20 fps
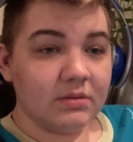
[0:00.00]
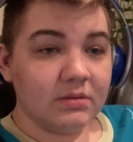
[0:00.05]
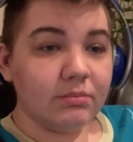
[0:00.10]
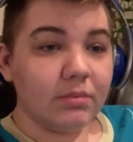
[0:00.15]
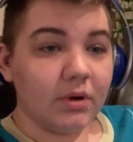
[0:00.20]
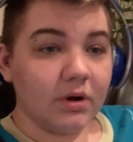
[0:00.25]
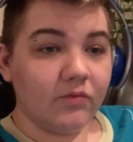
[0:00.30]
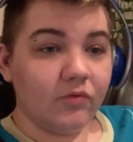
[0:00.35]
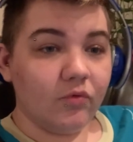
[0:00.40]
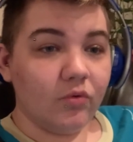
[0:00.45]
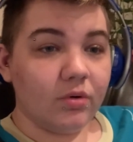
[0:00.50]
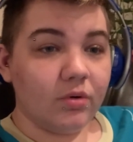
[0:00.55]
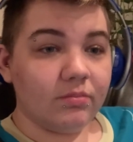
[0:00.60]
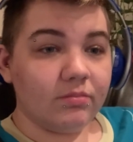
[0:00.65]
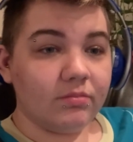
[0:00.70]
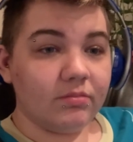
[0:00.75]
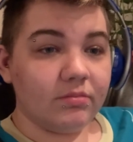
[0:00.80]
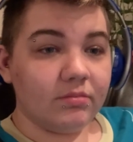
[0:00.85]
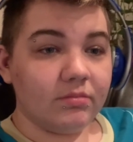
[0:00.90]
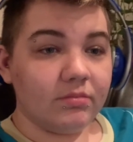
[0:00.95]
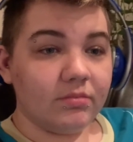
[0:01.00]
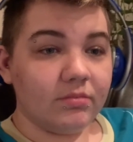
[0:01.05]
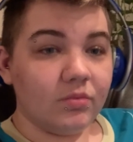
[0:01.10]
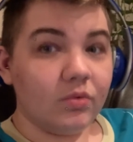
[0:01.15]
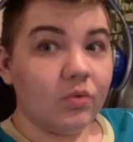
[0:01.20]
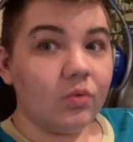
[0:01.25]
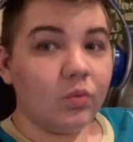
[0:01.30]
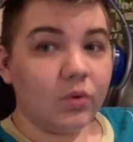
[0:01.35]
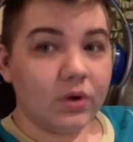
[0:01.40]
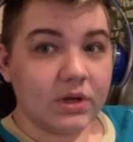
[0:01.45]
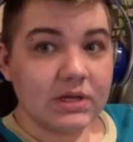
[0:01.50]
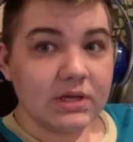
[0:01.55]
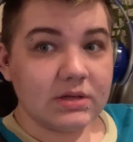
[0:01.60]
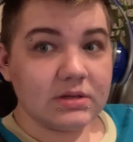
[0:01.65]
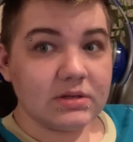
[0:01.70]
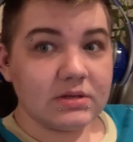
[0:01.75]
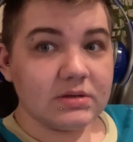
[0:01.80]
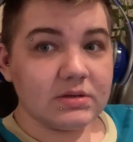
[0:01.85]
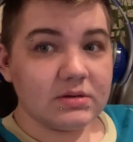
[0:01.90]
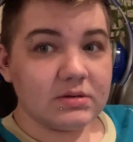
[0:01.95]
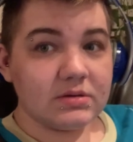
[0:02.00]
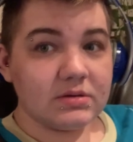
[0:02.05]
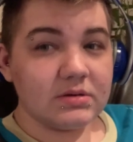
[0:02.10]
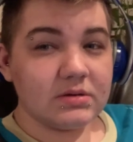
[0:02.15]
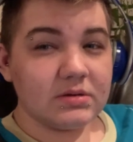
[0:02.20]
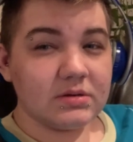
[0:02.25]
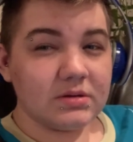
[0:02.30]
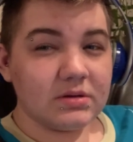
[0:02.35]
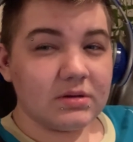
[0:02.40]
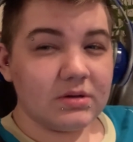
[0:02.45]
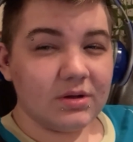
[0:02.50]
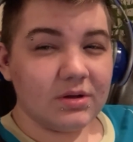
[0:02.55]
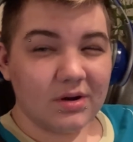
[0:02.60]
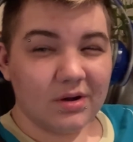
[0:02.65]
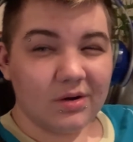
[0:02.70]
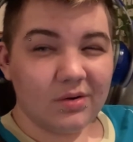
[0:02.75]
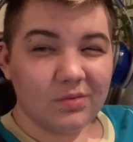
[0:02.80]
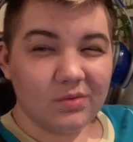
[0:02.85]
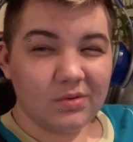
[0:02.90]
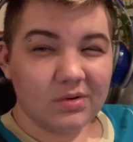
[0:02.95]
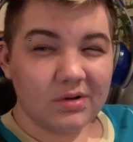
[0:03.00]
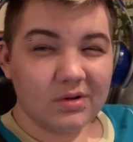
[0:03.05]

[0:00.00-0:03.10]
Bug form. Wings. You know?